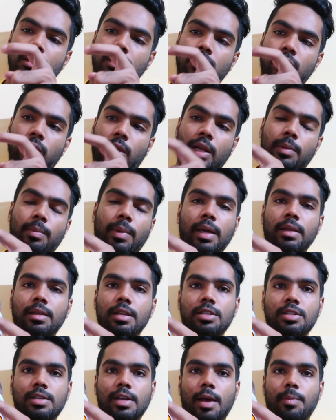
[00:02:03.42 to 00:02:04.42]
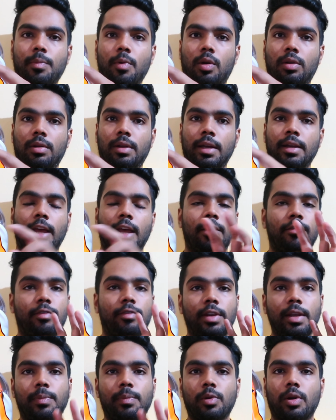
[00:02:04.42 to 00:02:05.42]
you can buy this strap online.
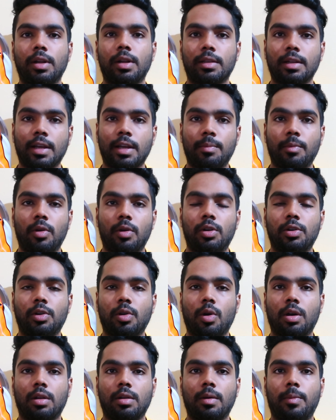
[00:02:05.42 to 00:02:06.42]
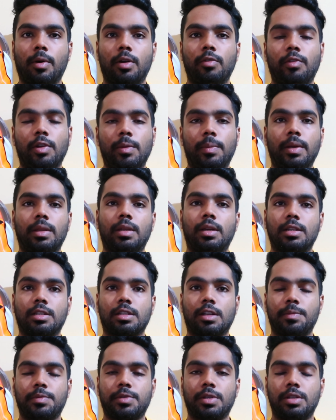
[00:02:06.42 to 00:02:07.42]
Every product that I'm going to talk about will be in the
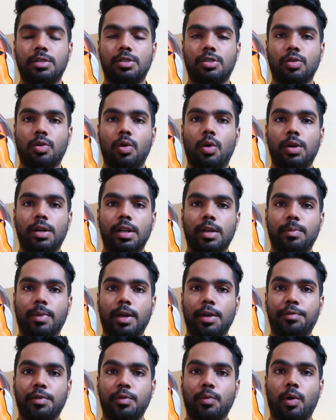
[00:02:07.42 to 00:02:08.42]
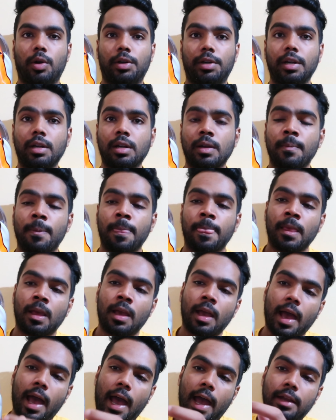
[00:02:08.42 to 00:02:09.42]
description, so go ahead and buy if you want it,
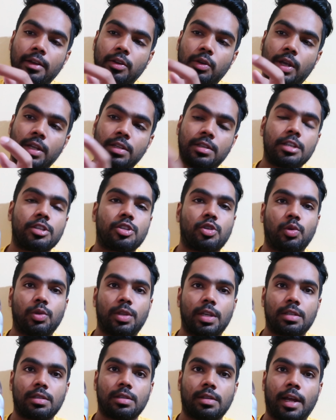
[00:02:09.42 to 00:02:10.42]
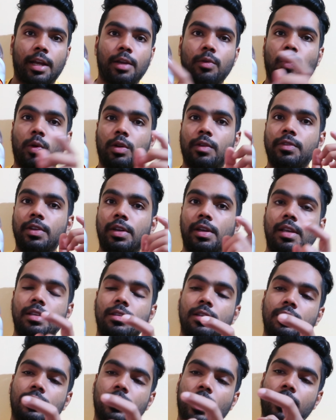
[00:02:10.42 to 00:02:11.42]
and you can just do this, right? One of the
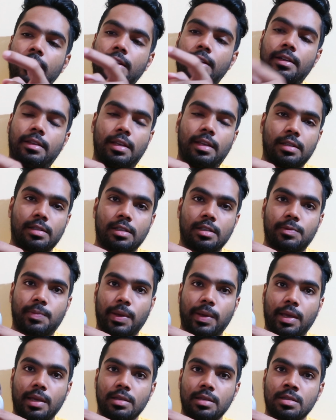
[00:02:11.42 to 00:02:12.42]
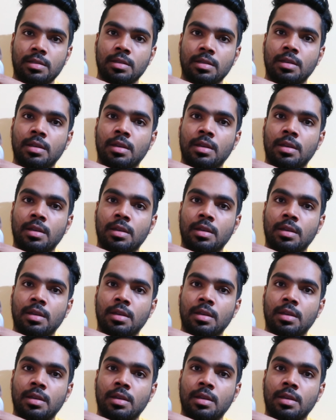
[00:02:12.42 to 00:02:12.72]
reasons I did this is because